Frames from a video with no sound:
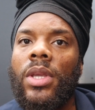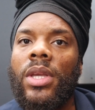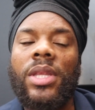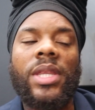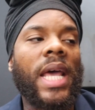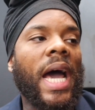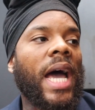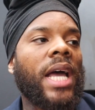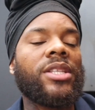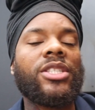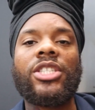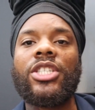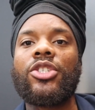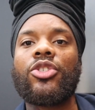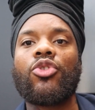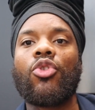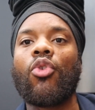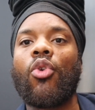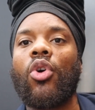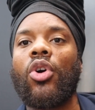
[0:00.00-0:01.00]
Not
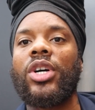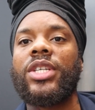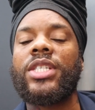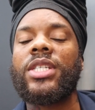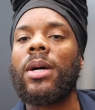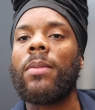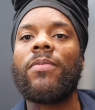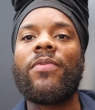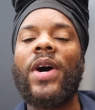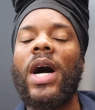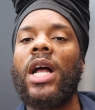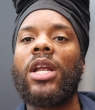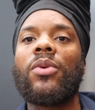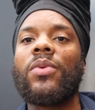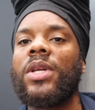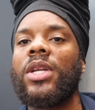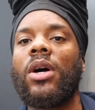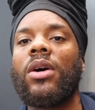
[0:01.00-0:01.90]
just growing some following